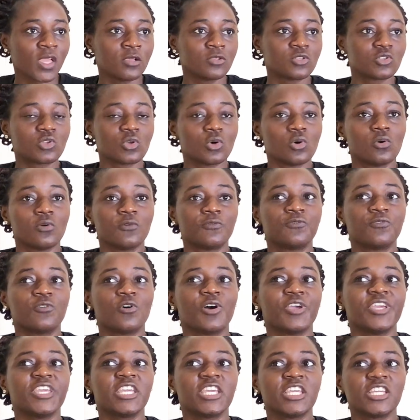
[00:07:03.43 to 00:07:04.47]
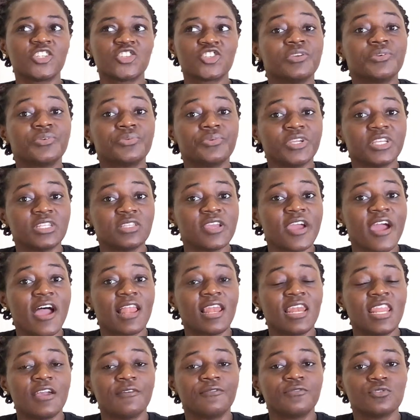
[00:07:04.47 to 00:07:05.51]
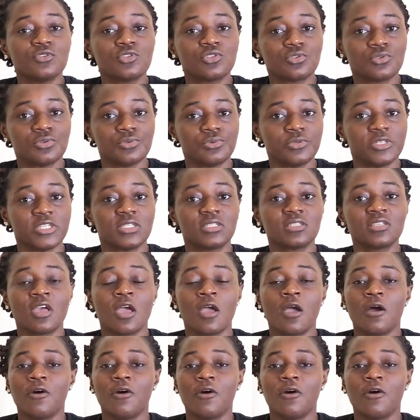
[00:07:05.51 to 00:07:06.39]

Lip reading: So for each degree, there are levels to it.